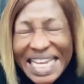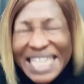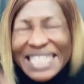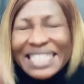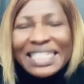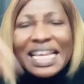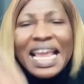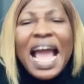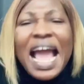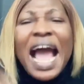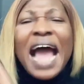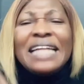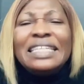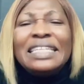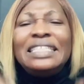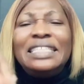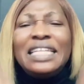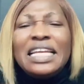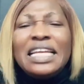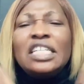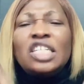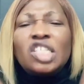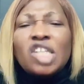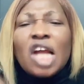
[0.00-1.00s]
He said, and
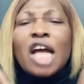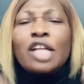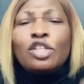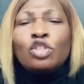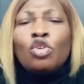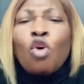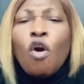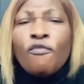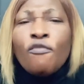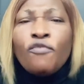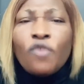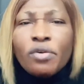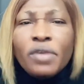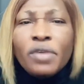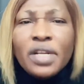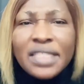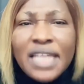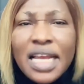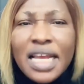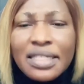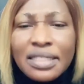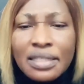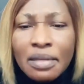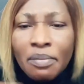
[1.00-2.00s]
this shall turn for a
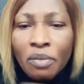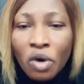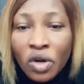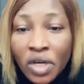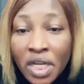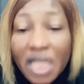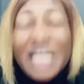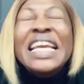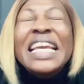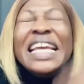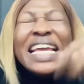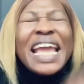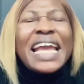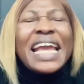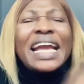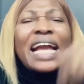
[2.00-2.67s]
testimony.